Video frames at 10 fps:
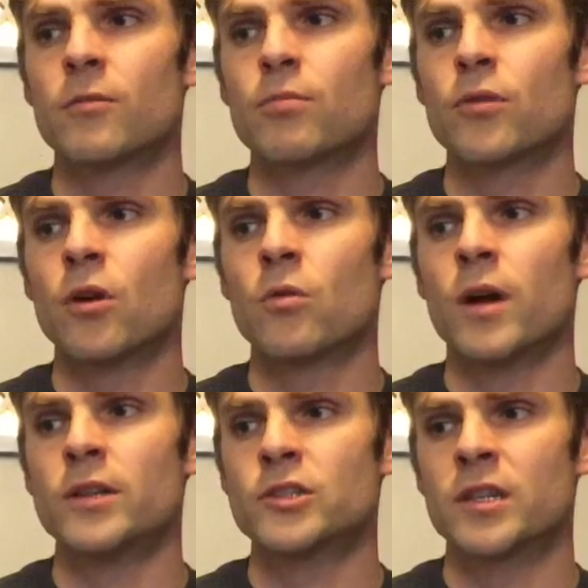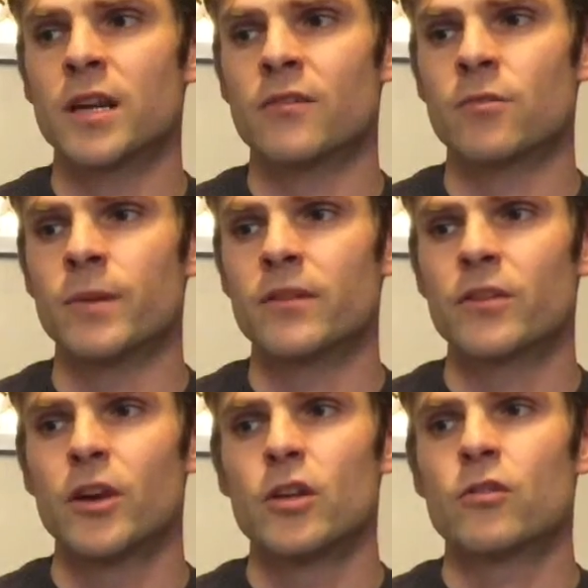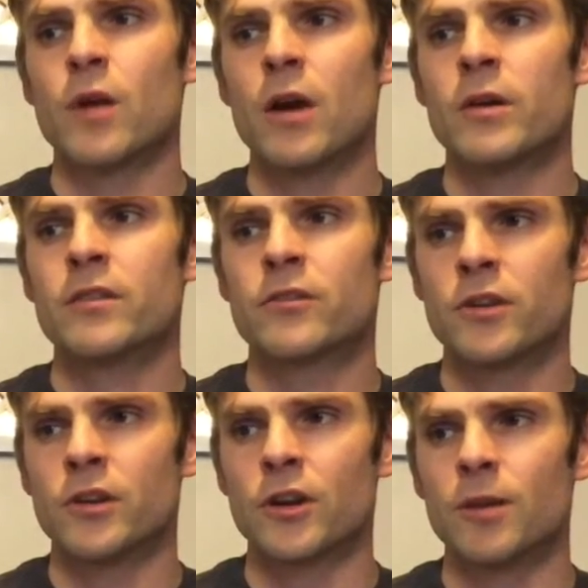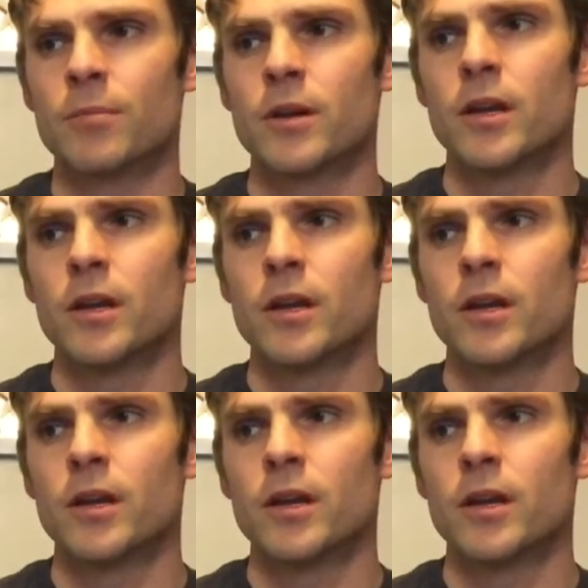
pro-Russian governments throughout Eastern Europe.